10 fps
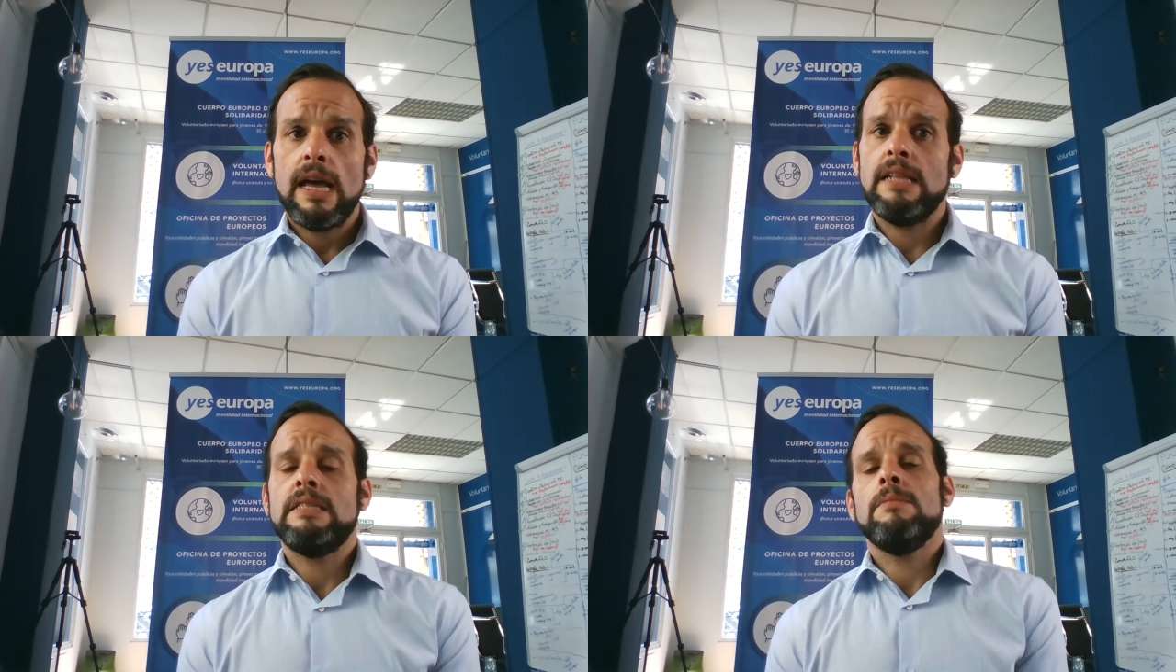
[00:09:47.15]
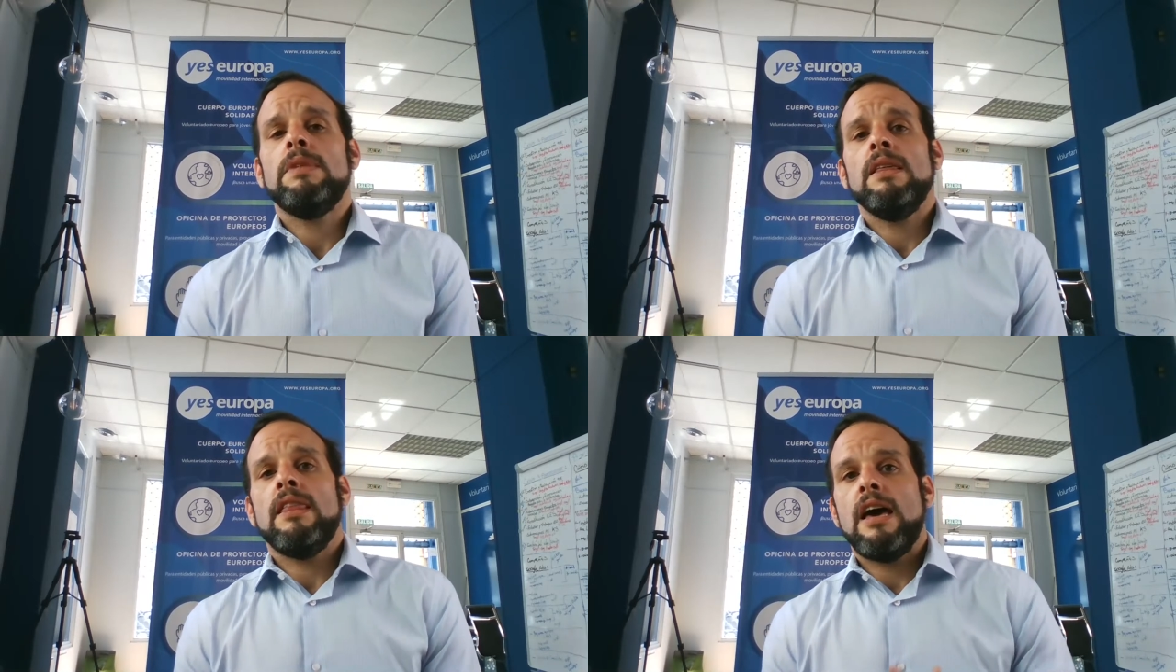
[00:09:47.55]
and
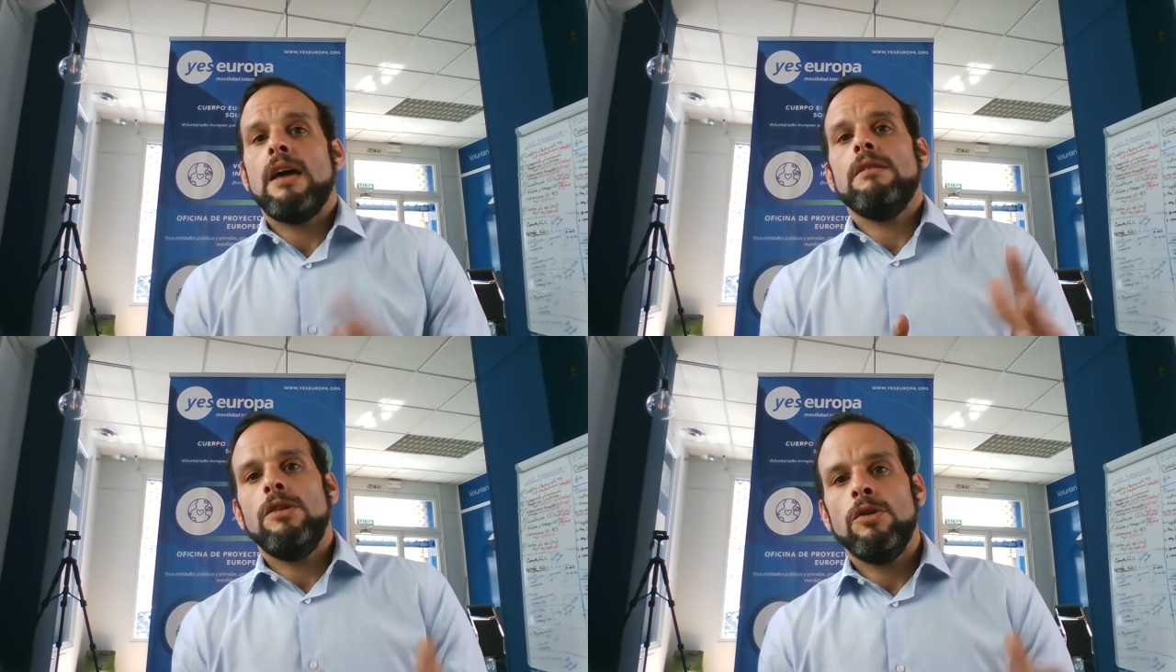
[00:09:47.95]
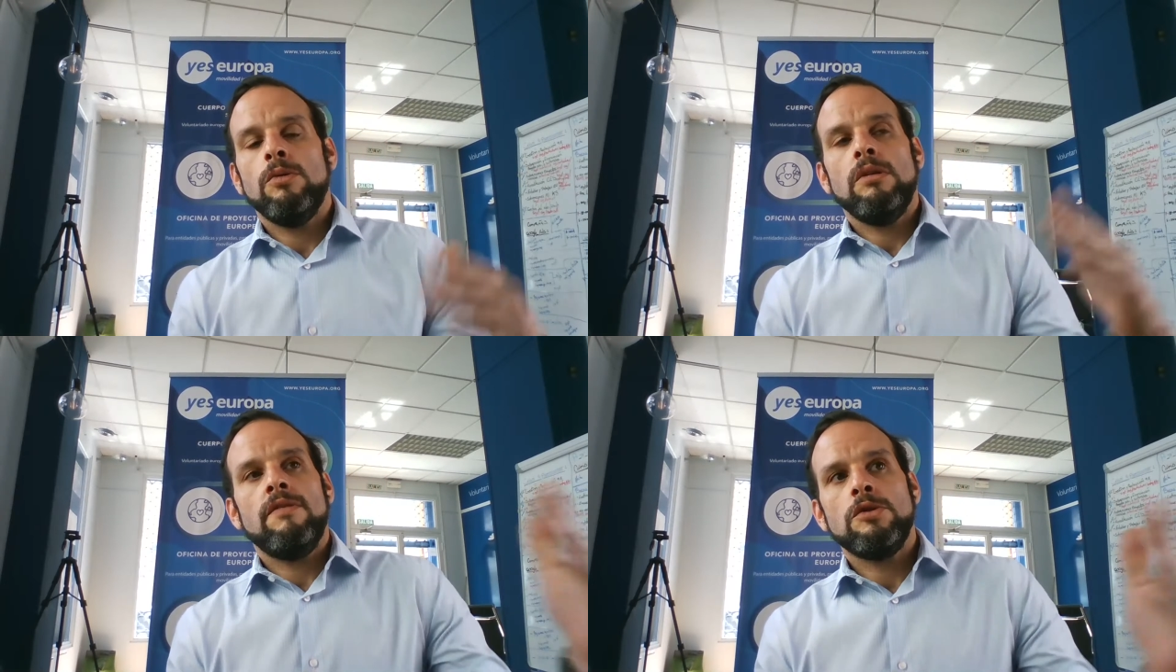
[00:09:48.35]
something that,
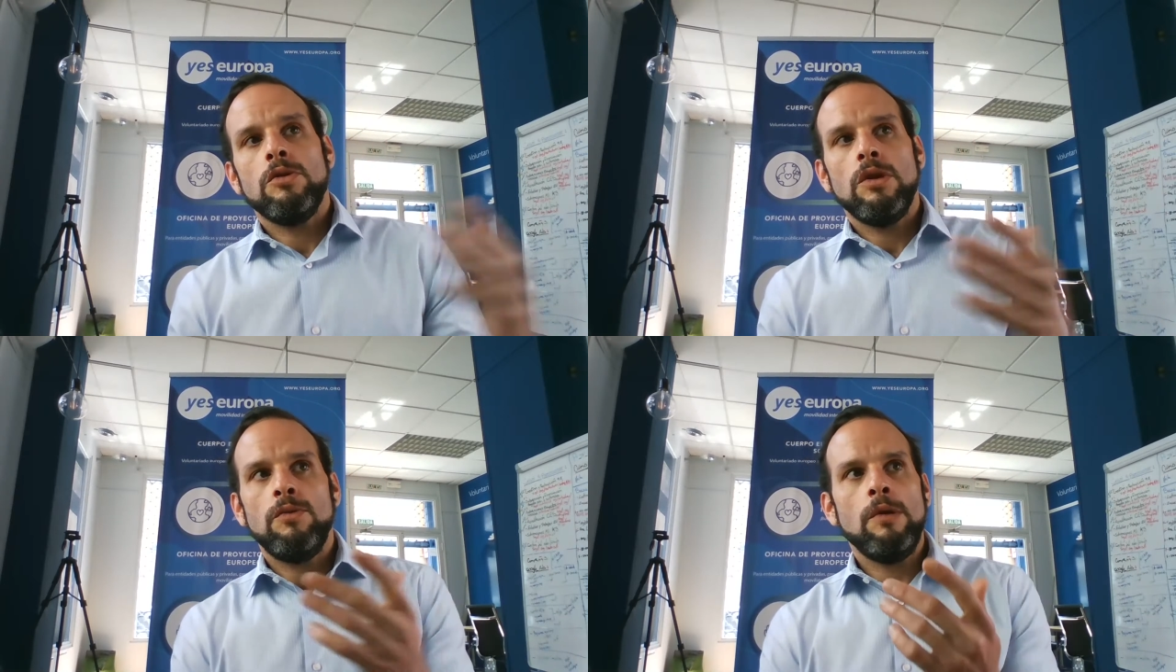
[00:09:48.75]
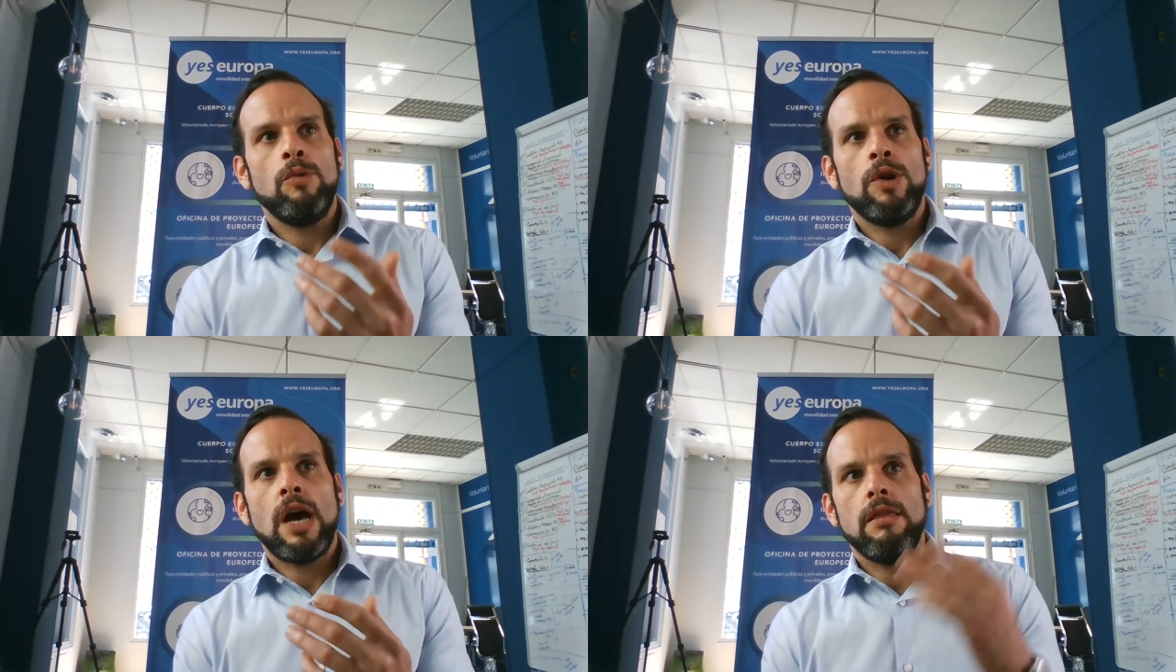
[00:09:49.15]
eventually we
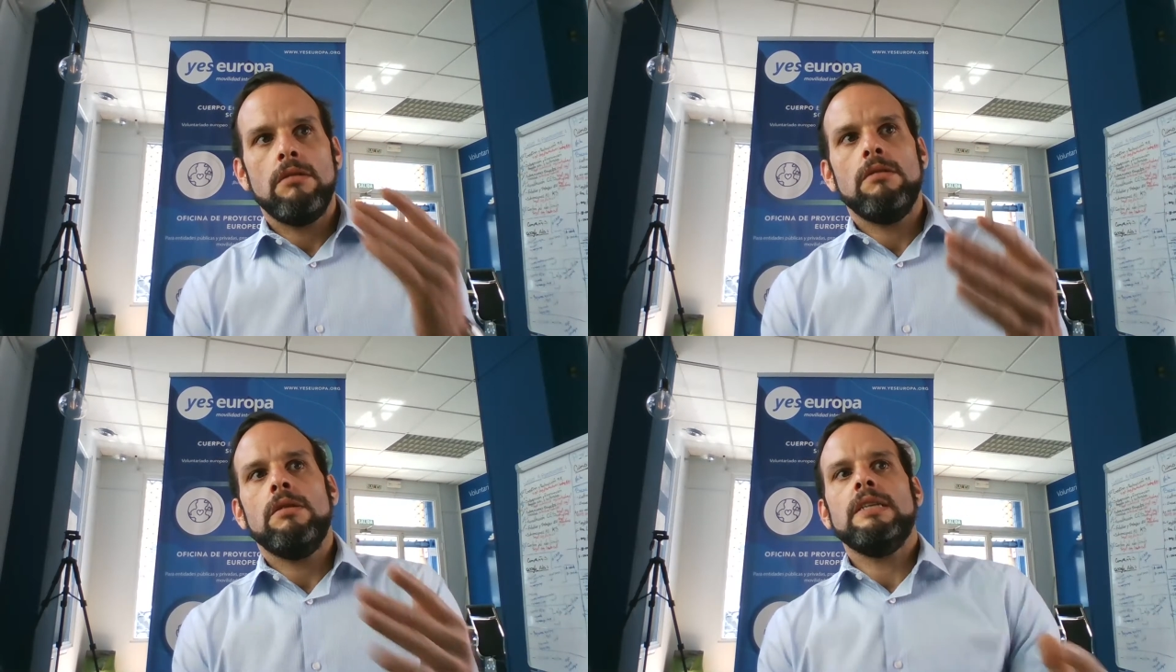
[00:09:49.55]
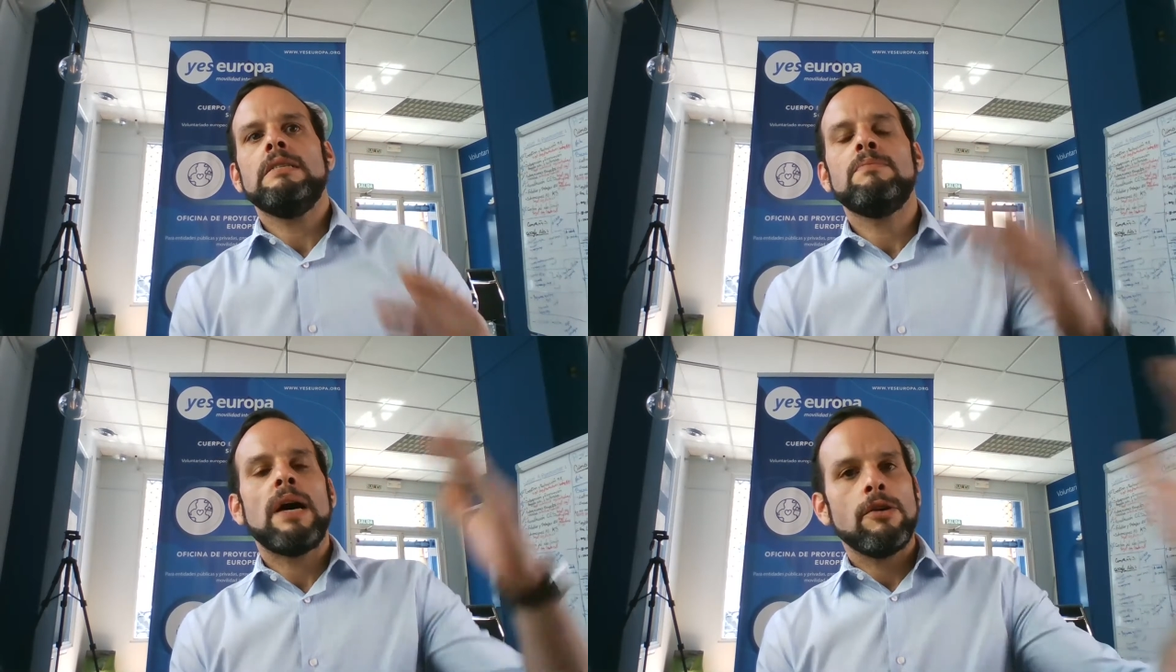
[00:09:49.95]
would either
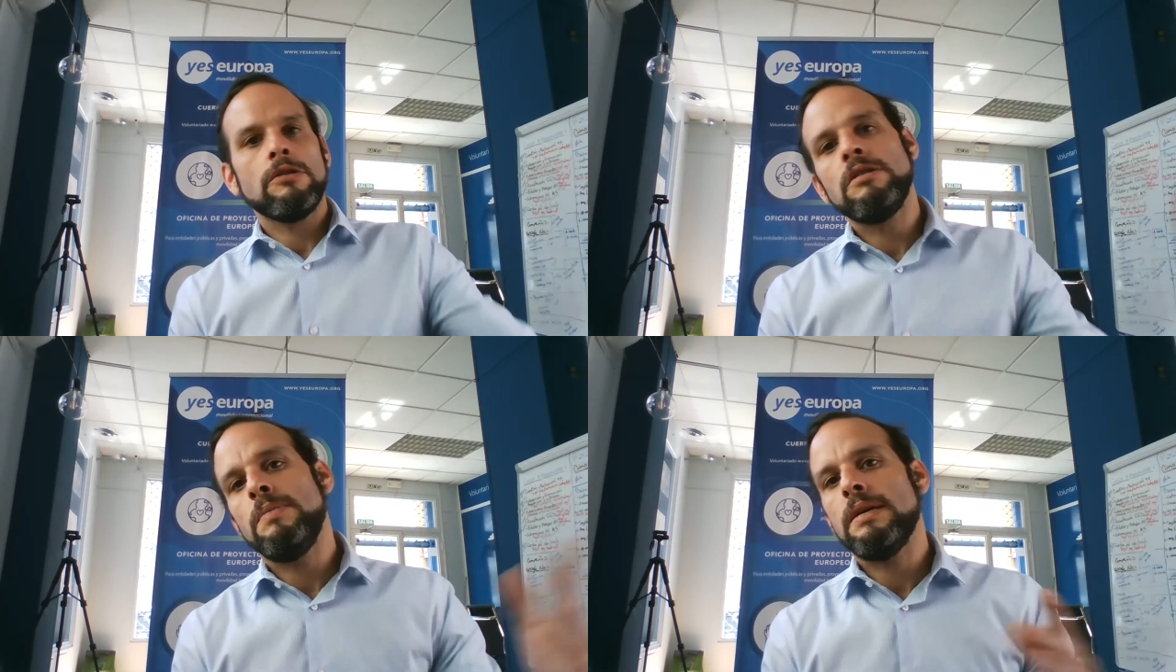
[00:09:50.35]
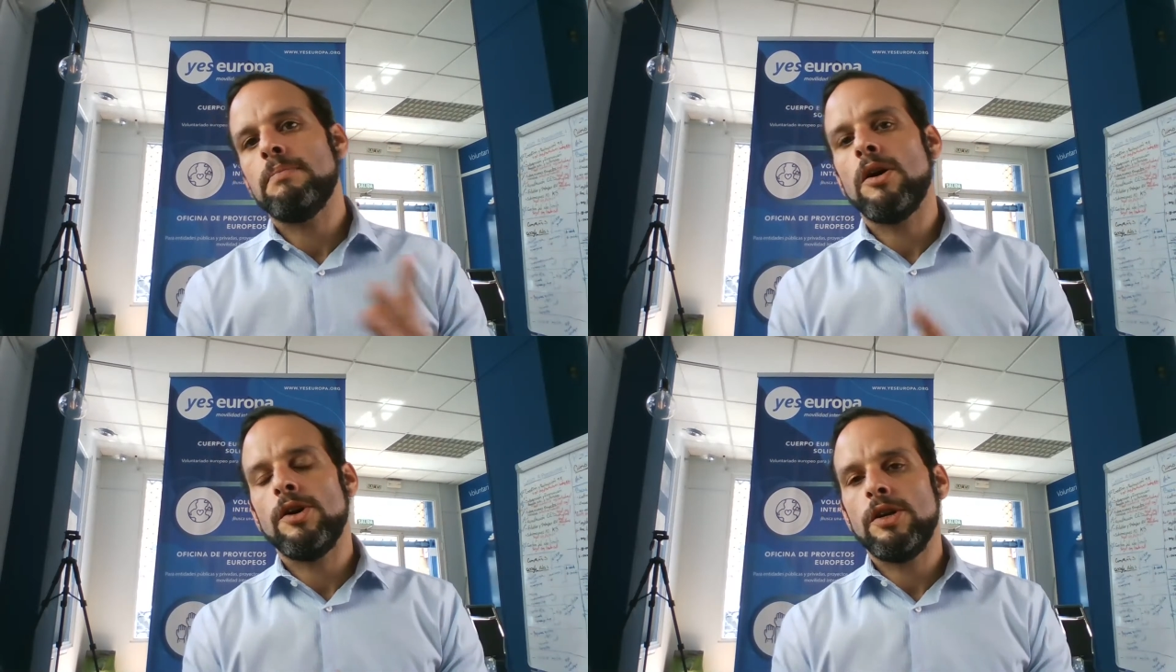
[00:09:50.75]
aspire to be a
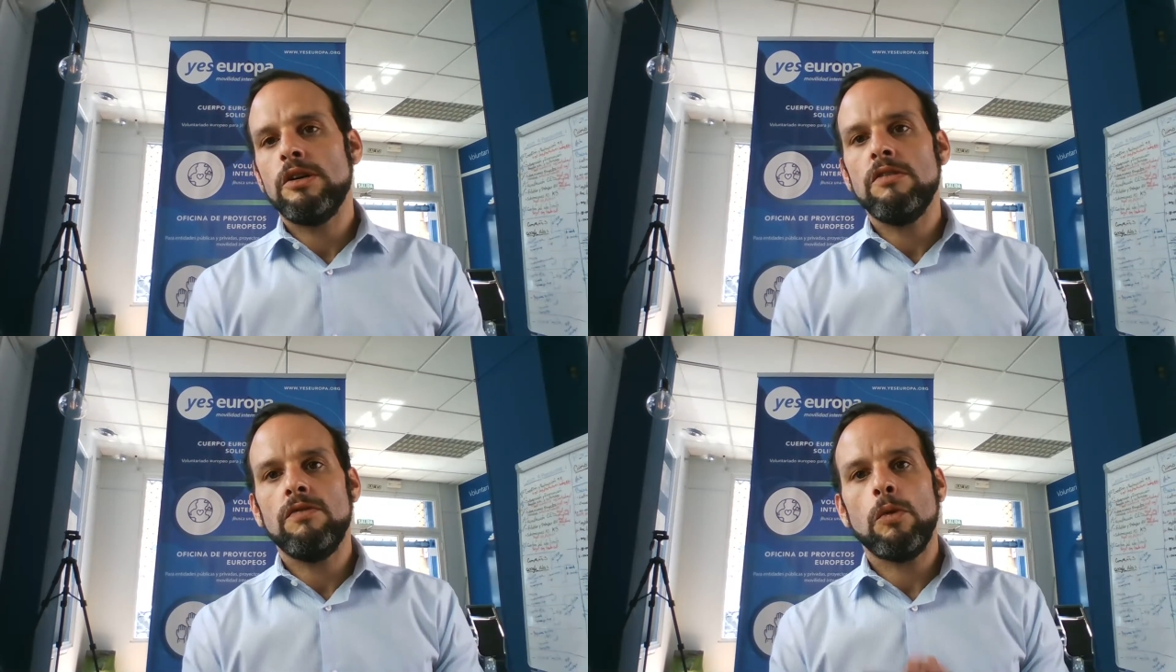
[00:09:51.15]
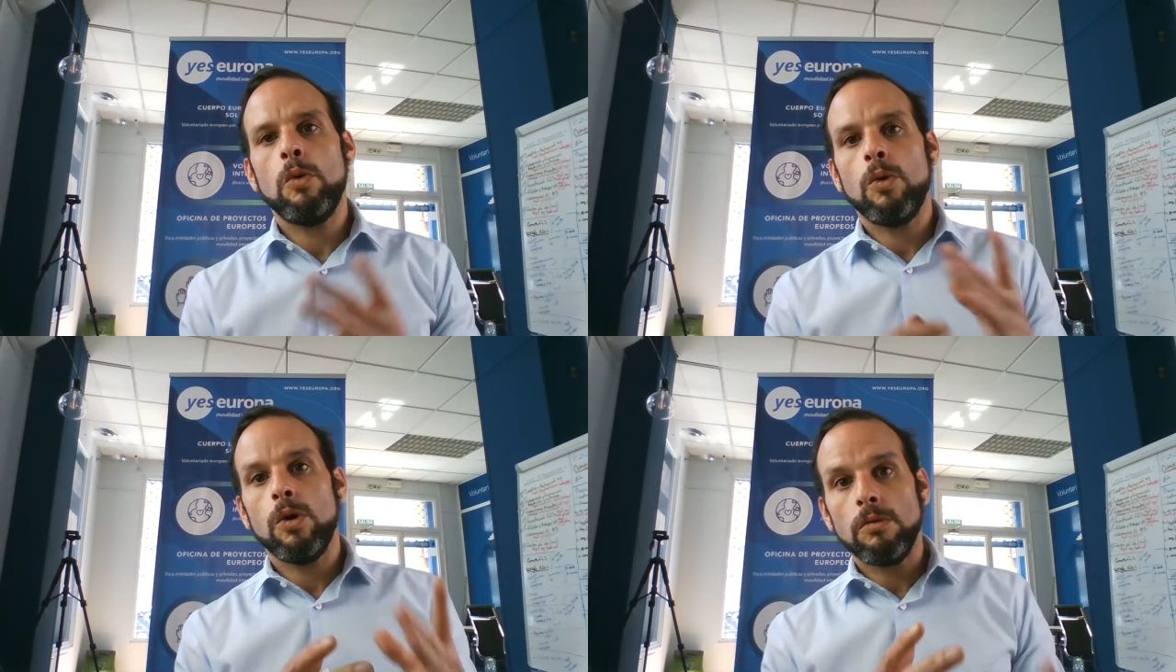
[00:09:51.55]
part of
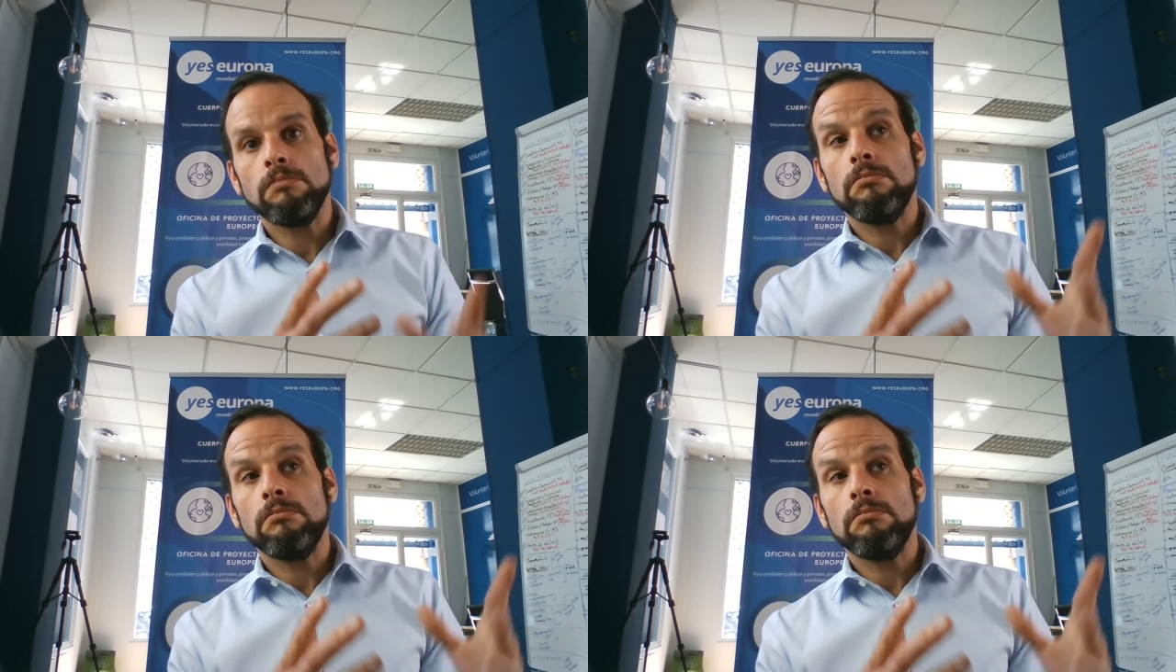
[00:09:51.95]
or